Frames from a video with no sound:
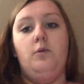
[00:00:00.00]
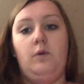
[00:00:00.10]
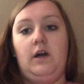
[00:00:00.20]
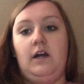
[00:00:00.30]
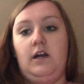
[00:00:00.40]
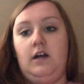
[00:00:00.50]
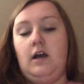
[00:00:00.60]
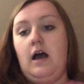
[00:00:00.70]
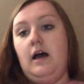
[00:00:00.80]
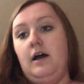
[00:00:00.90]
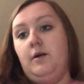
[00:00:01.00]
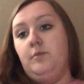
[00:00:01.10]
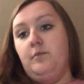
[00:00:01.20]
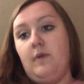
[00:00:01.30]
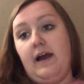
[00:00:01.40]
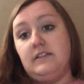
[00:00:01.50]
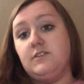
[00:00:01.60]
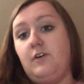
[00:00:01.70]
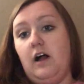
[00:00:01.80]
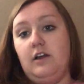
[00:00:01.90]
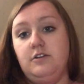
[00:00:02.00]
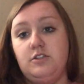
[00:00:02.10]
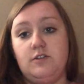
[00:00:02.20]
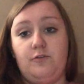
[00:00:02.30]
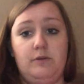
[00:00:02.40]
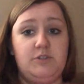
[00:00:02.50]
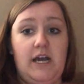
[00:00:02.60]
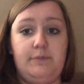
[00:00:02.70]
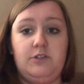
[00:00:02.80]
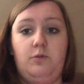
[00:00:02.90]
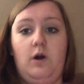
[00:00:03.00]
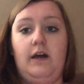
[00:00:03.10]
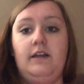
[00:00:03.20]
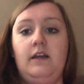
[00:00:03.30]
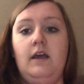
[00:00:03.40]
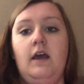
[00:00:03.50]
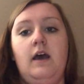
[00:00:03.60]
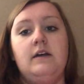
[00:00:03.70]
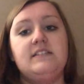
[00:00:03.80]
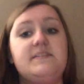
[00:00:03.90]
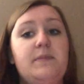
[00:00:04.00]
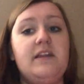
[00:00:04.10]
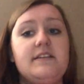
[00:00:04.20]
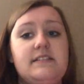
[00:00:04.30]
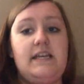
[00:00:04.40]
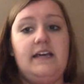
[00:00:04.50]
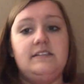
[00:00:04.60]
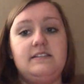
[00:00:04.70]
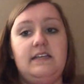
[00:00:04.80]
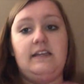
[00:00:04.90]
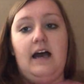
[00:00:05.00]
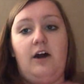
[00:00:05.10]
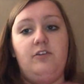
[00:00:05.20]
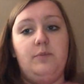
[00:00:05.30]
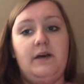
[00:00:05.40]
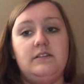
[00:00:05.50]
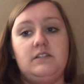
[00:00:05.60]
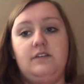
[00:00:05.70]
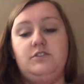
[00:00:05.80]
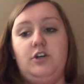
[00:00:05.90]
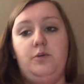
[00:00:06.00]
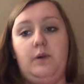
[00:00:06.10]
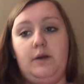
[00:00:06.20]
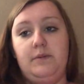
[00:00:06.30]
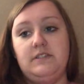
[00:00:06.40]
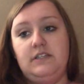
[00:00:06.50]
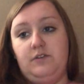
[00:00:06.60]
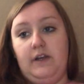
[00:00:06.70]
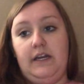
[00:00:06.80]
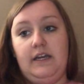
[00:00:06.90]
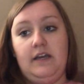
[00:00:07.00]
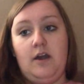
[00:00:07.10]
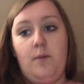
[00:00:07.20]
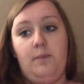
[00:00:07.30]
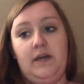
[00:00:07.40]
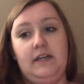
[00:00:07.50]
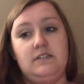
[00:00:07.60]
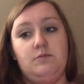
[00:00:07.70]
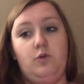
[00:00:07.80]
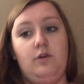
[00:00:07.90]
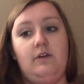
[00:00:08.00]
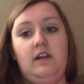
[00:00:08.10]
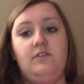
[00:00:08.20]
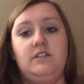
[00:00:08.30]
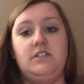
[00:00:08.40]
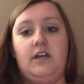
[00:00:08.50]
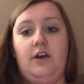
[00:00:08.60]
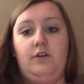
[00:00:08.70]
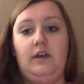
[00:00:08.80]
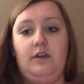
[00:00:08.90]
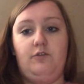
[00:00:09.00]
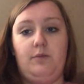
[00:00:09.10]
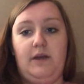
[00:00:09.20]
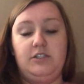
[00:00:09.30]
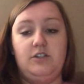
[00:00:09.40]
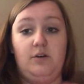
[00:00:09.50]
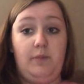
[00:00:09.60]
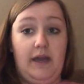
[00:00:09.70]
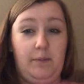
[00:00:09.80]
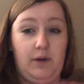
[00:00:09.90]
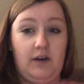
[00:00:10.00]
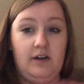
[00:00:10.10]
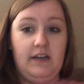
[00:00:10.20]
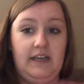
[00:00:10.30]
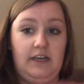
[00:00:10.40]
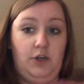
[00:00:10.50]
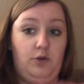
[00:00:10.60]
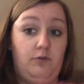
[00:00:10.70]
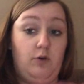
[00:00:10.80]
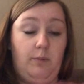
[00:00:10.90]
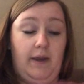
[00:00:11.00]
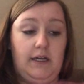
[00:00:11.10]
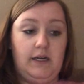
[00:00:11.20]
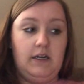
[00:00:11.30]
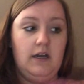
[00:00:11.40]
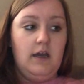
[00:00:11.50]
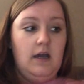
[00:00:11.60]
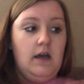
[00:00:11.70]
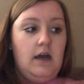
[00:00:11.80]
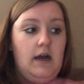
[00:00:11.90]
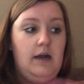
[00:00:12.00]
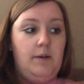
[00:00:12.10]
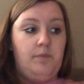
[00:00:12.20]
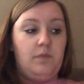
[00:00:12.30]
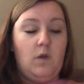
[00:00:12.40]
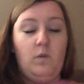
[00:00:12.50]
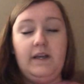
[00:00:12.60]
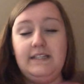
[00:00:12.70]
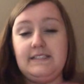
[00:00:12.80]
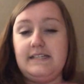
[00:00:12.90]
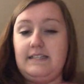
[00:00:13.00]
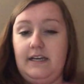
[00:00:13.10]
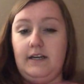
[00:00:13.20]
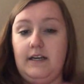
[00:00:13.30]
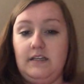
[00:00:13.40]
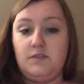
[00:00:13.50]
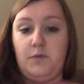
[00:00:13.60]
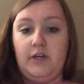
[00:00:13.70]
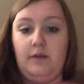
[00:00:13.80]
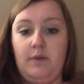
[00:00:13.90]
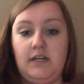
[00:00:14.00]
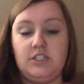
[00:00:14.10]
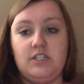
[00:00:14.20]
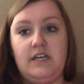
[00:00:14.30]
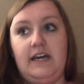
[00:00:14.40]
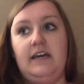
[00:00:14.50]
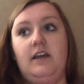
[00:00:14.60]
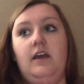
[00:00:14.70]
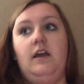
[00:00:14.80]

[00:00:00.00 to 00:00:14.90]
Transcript: were as follows. From chapter 1, Smith states that the alphabet serves no purpose in reading, but it's more relevant to coding information on paper in a uniform manner. What he says here is pretty much that